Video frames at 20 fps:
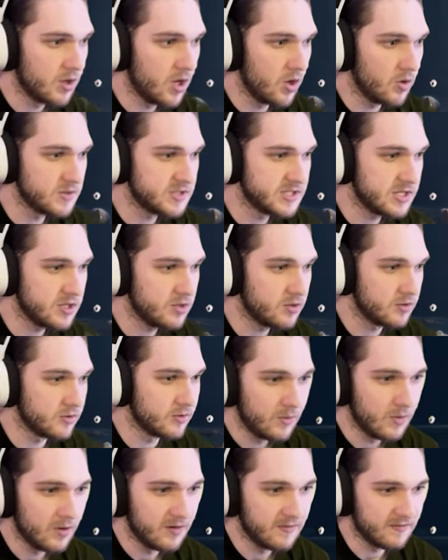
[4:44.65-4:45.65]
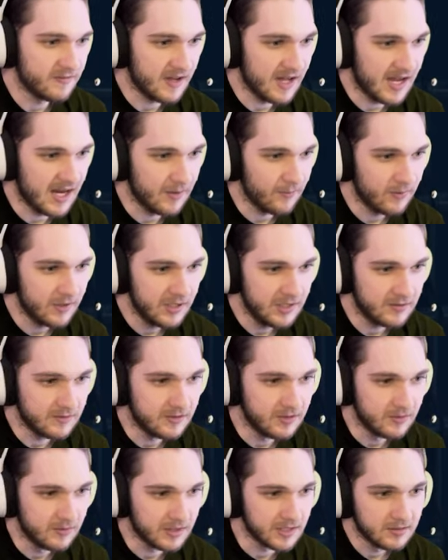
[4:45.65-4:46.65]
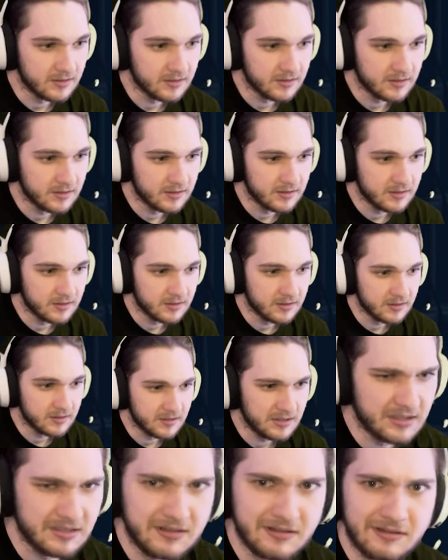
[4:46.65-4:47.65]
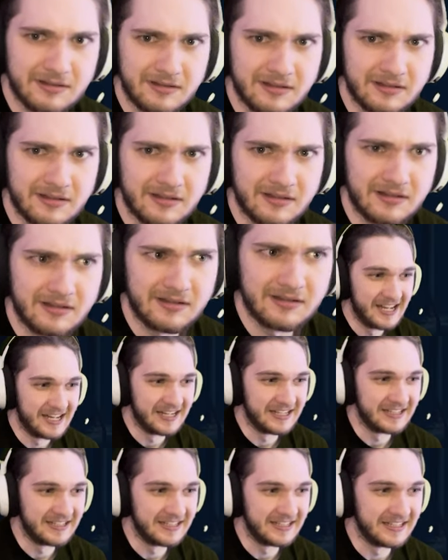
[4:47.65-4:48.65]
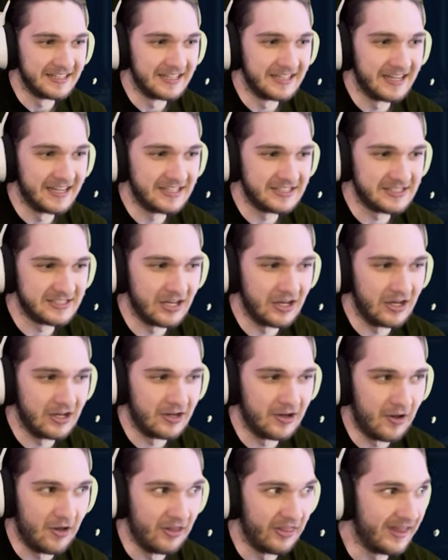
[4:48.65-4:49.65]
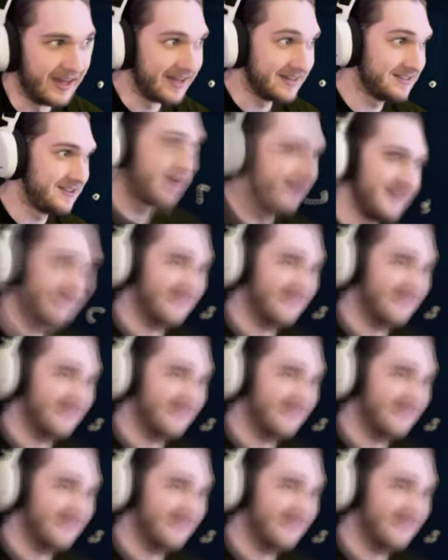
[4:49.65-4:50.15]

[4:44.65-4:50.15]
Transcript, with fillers: Oh, it's you. We're fine. What are you doing? Hey, yo, what the? I saw all that.